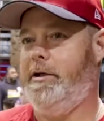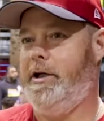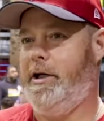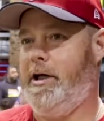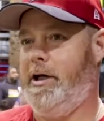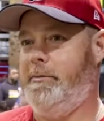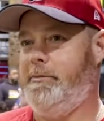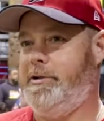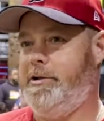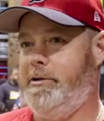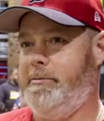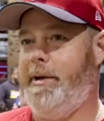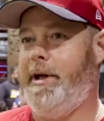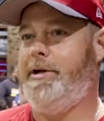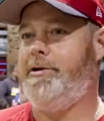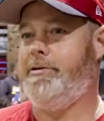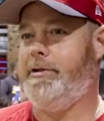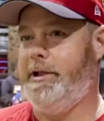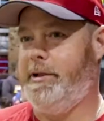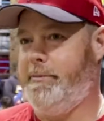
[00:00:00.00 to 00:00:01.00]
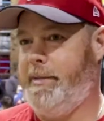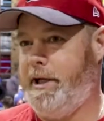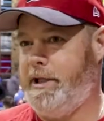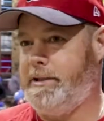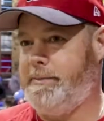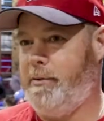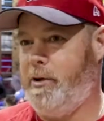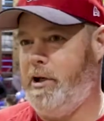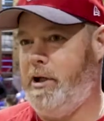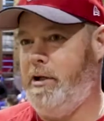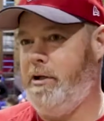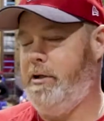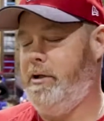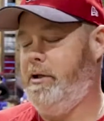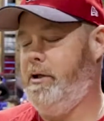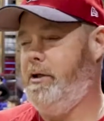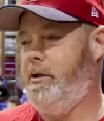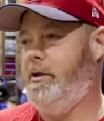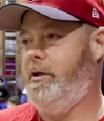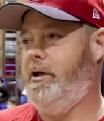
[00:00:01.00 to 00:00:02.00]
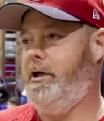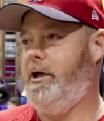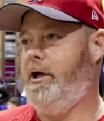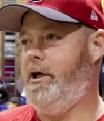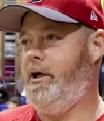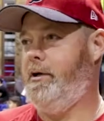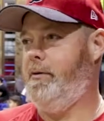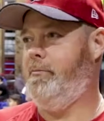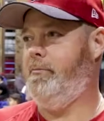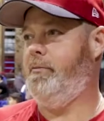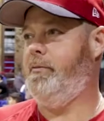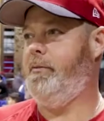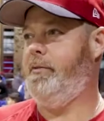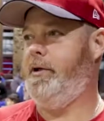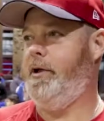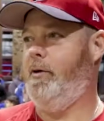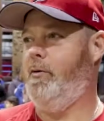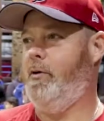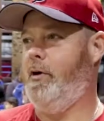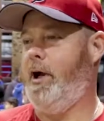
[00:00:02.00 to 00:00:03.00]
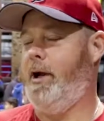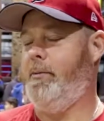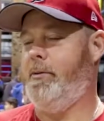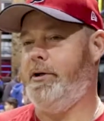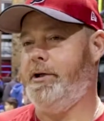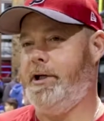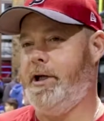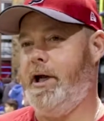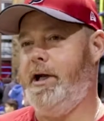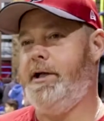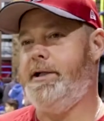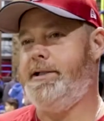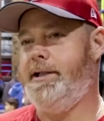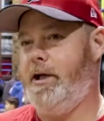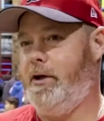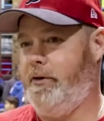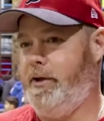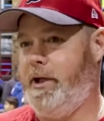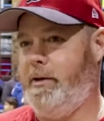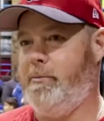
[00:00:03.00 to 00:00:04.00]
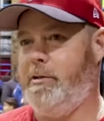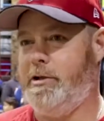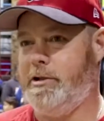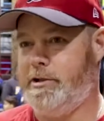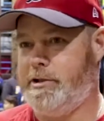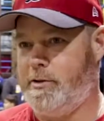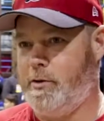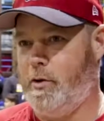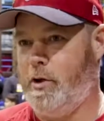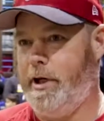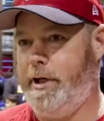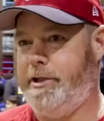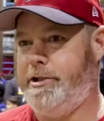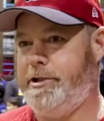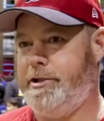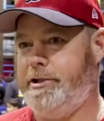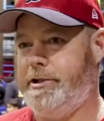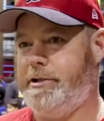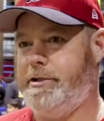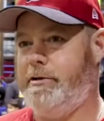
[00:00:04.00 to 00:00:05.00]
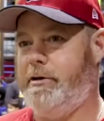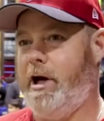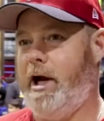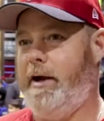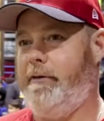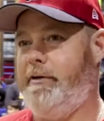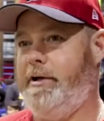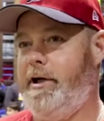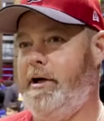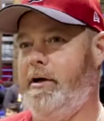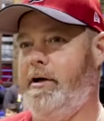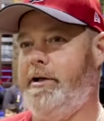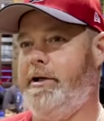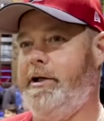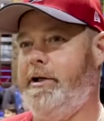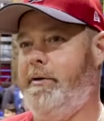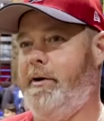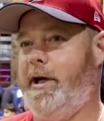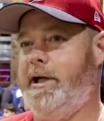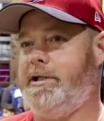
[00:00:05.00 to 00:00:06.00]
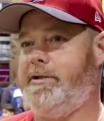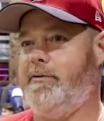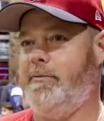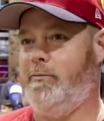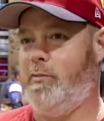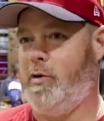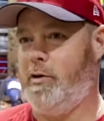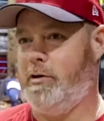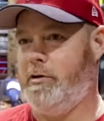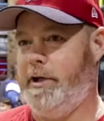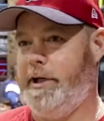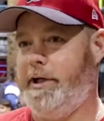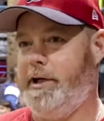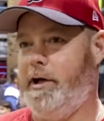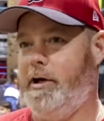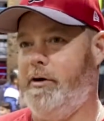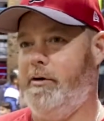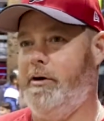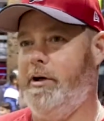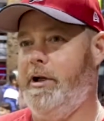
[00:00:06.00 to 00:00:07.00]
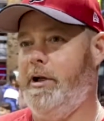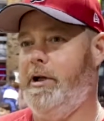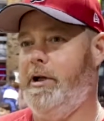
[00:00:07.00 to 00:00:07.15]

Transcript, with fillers: um, to Major League Baseball. Um, you know, we were able to kind of tell them her story. She just arrived here in the U.S. from Puerto Rico